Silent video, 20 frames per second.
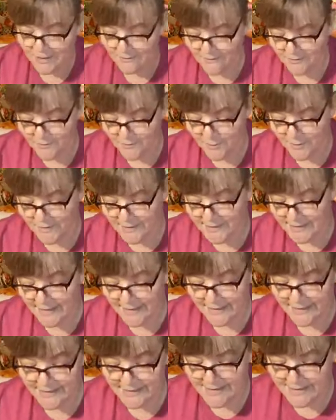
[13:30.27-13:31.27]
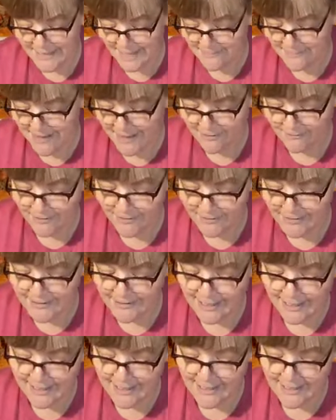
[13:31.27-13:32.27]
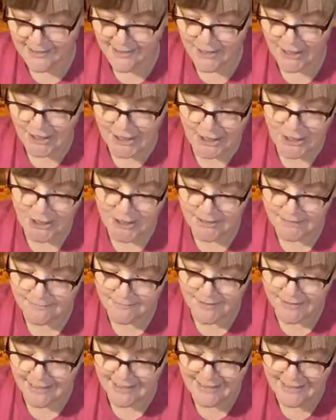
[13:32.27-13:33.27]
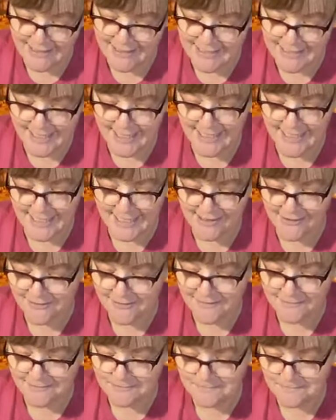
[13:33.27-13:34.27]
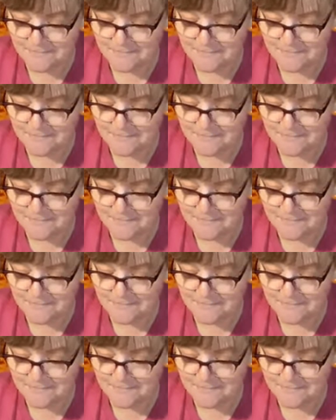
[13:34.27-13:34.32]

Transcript: whatever print that is. I'm not really that kind of girl, but I think it's kind of cute.